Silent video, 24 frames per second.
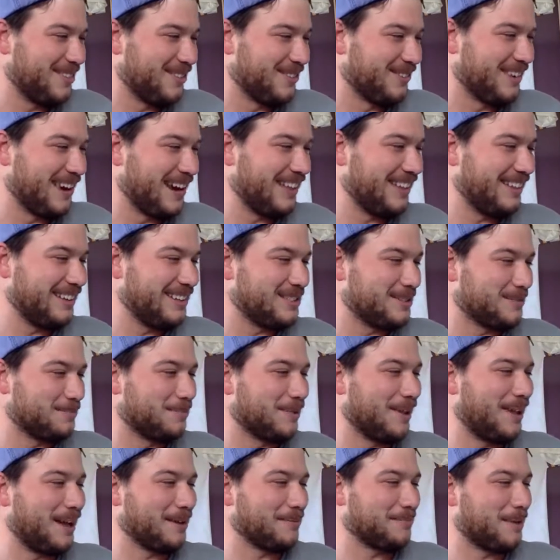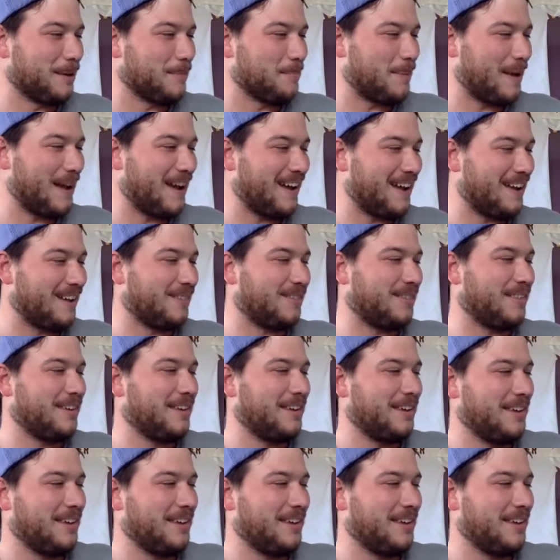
the railing to block my path.